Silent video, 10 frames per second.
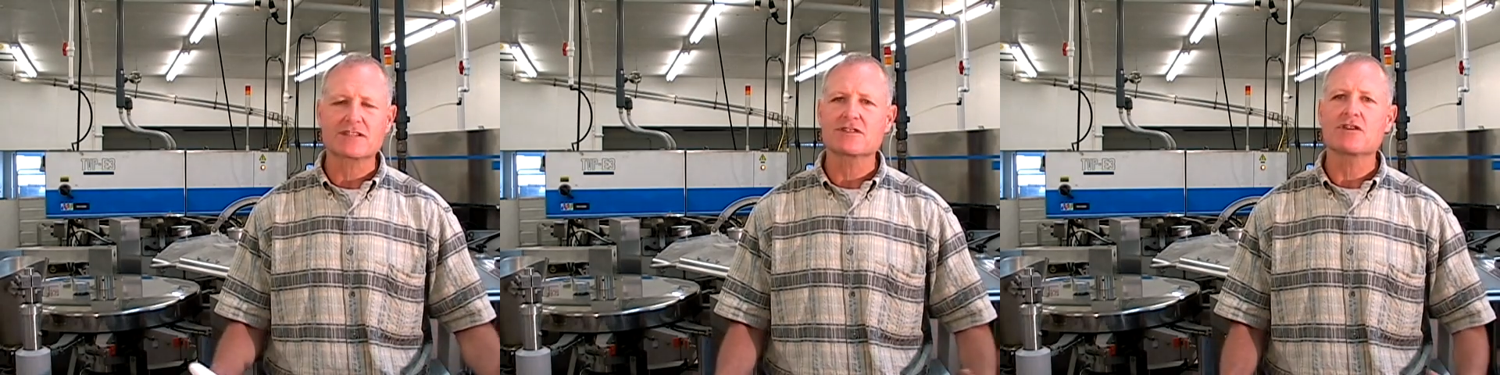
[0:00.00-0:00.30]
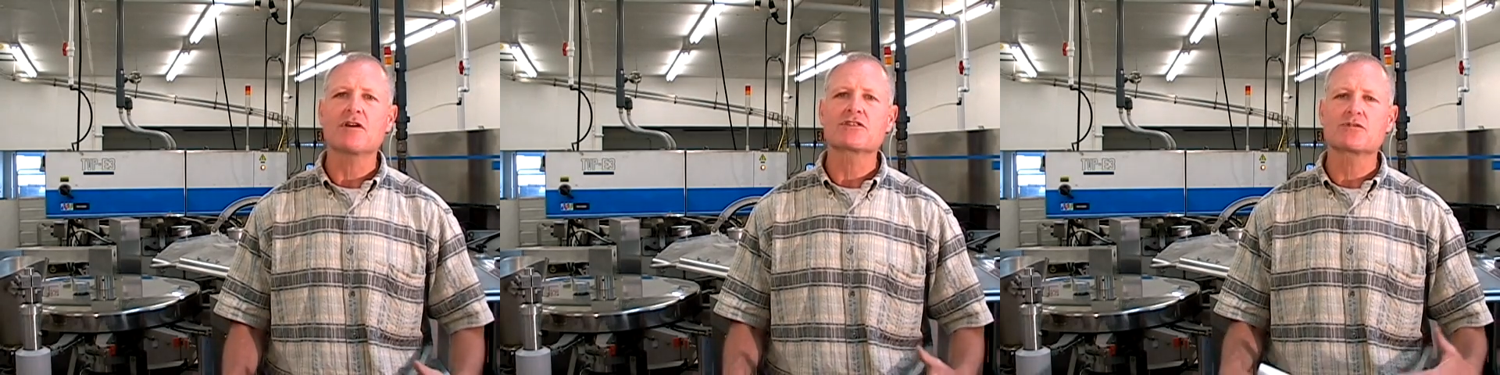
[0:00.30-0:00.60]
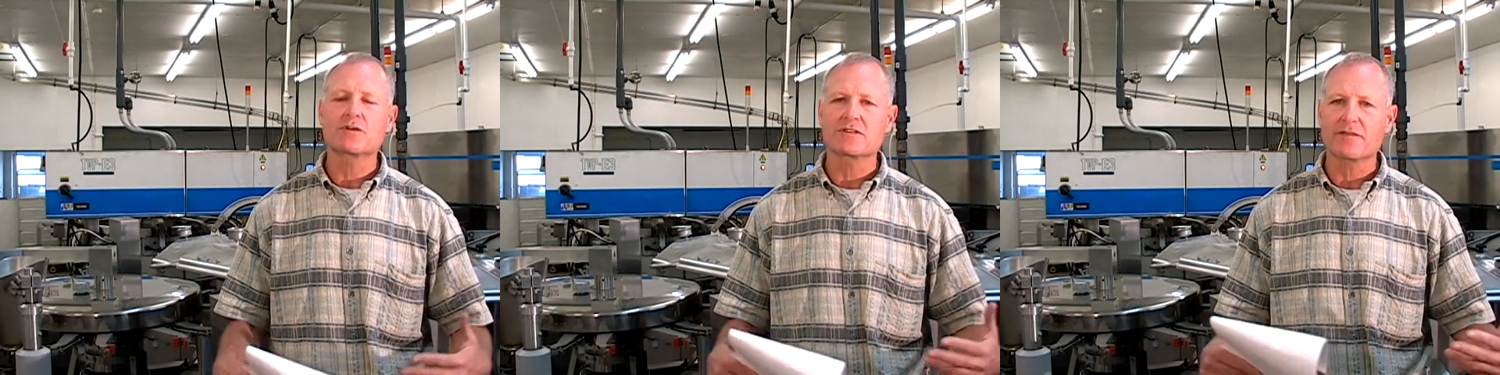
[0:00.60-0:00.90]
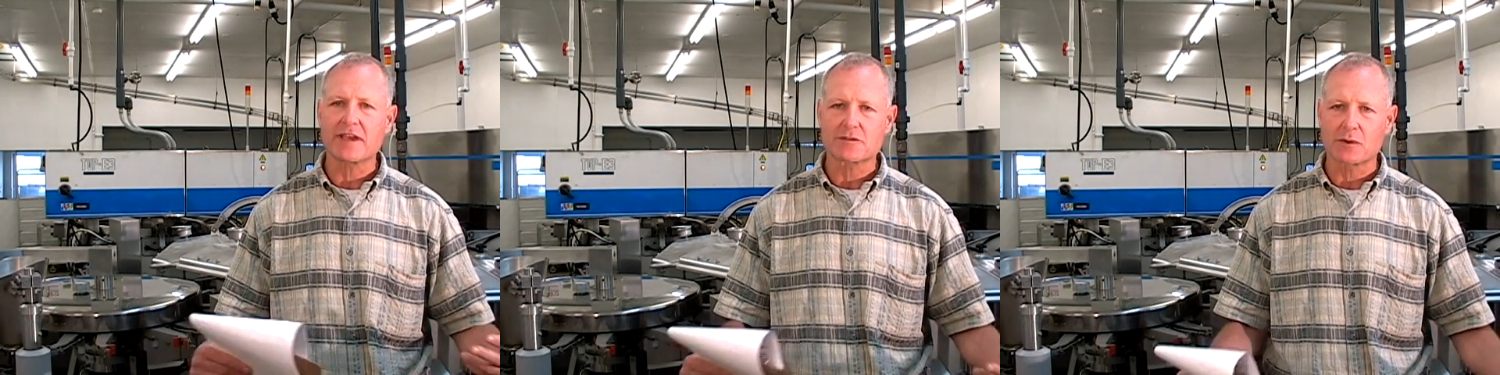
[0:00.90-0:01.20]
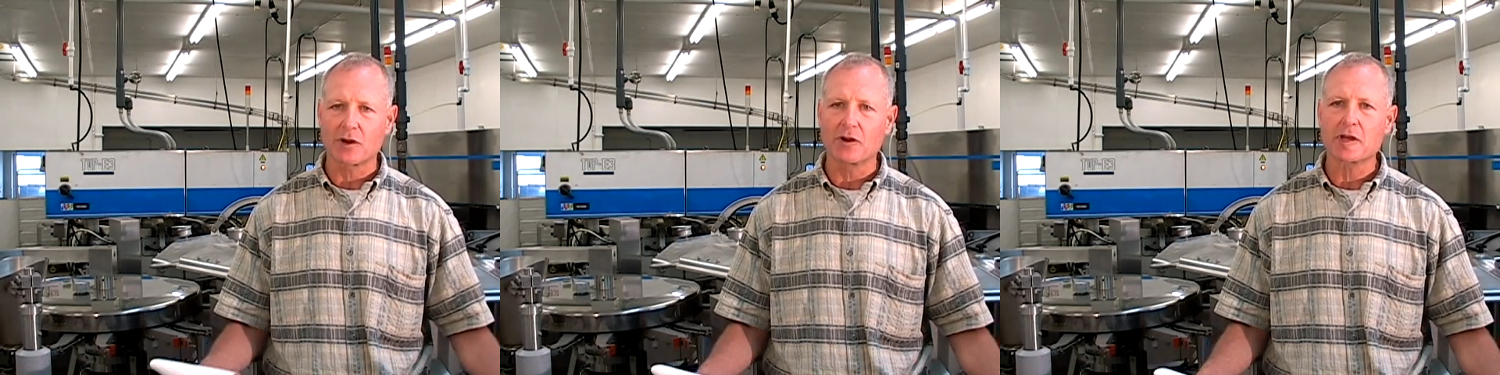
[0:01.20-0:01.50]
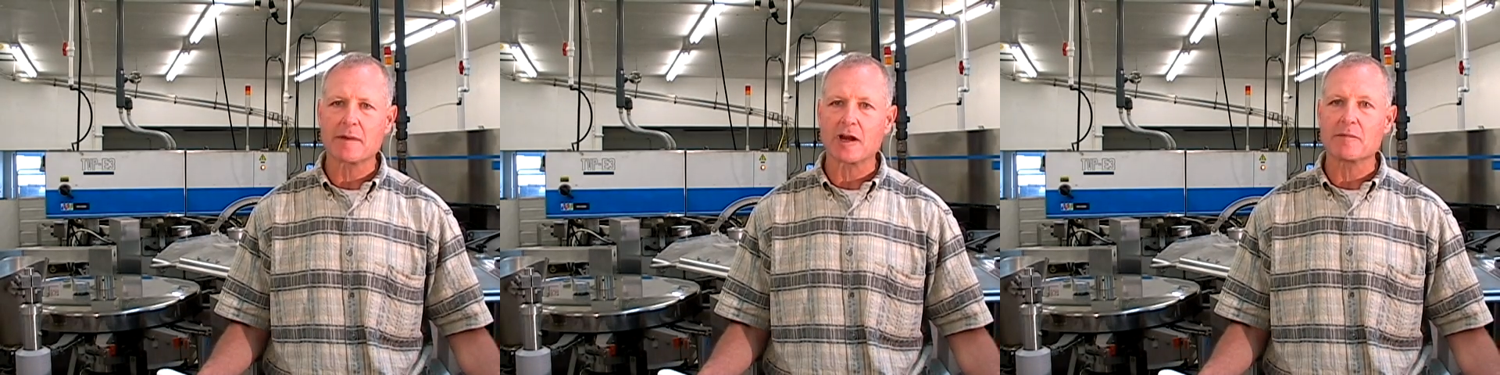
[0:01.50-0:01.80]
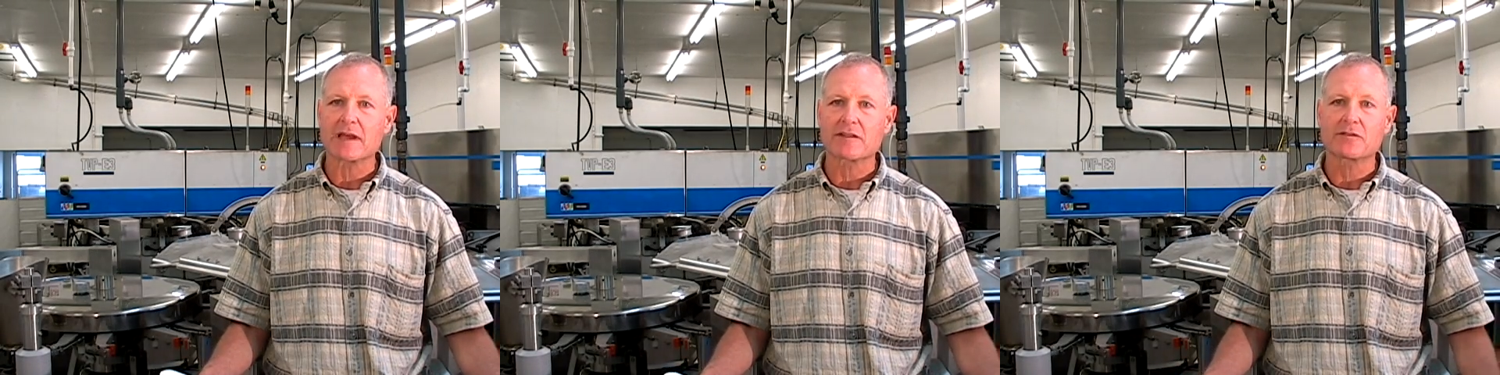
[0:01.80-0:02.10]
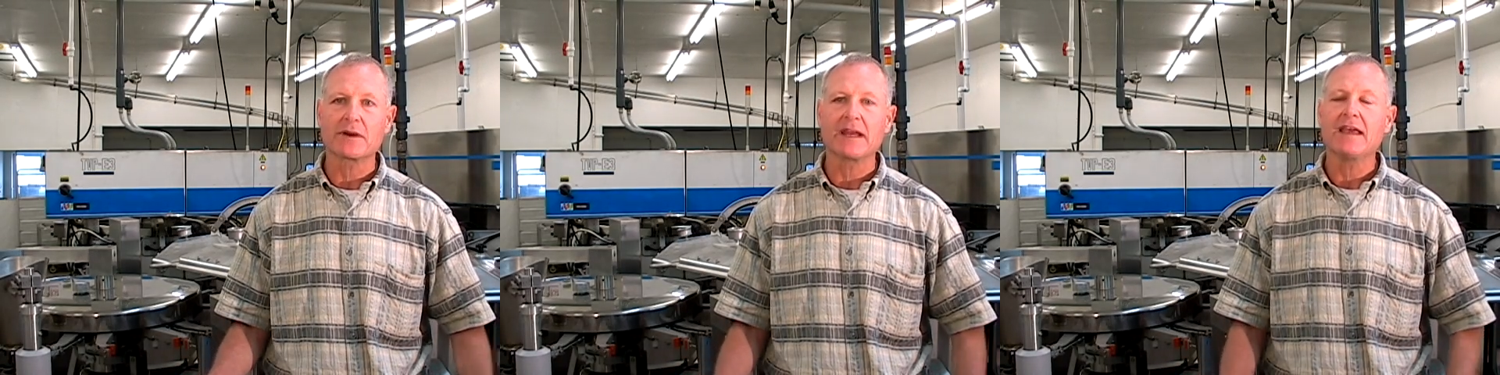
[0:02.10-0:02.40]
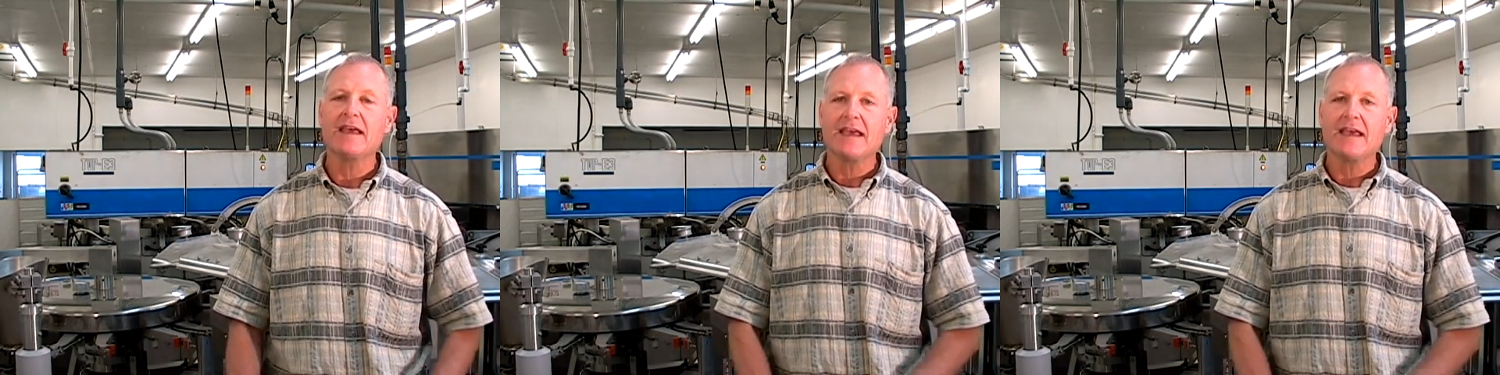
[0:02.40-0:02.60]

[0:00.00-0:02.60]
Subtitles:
There's all sorts of things we're learning about omega-3.